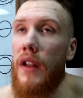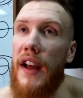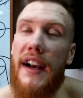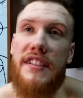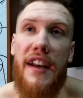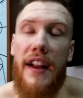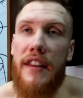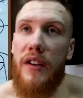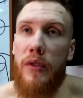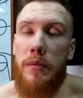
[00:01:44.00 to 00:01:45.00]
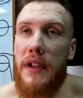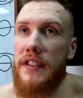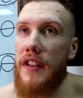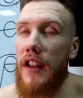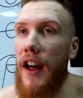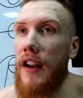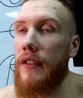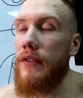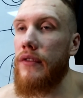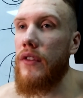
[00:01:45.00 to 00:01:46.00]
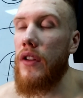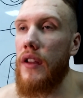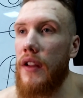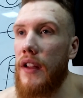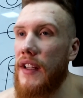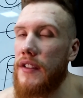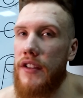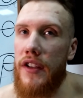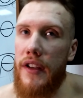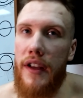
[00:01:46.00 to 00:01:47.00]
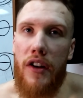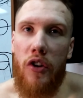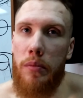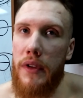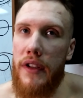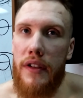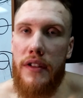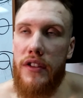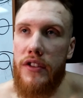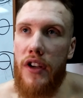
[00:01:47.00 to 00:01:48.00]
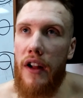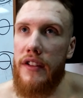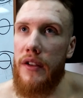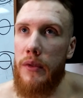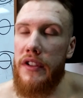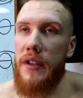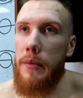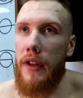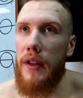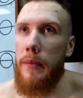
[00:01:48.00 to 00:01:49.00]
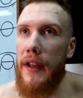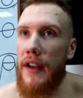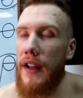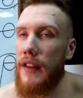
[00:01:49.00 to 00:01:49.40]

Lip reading: Like I said, I think we missed a lot of easy and open shots that we typically make.